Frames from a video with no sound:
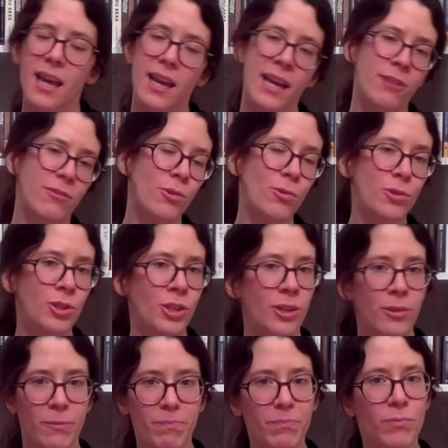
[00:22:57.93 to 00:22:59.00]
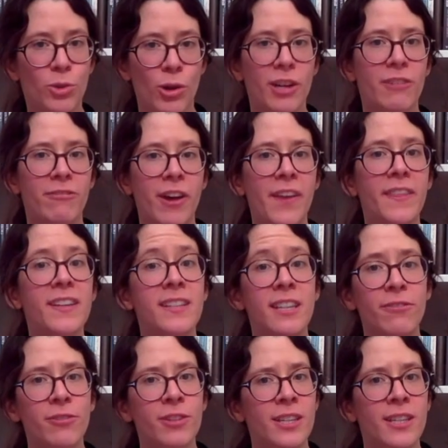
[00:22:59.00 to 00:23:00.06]
And of course, you know, trying to find these
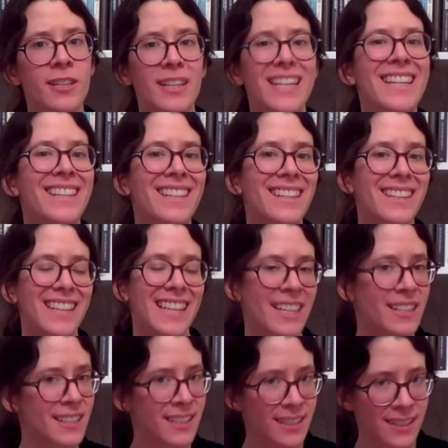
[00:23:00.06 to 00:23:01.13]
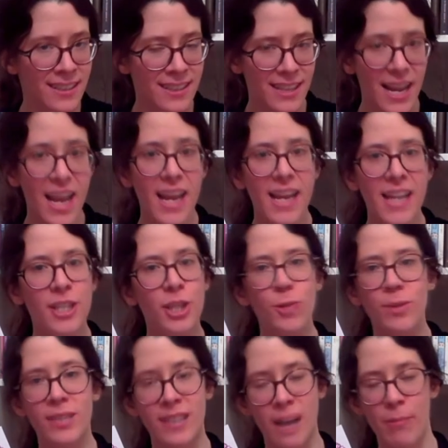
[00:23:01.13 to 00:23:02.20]
differences isn't innocent. It's to
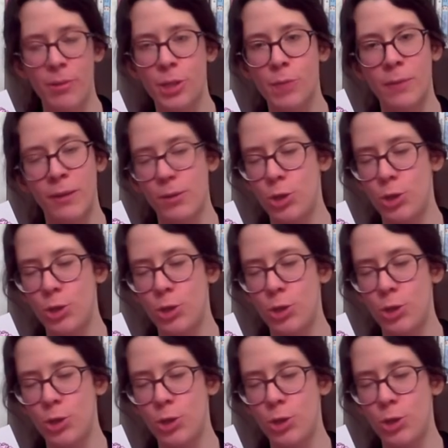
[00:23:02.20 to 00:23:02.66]
establish male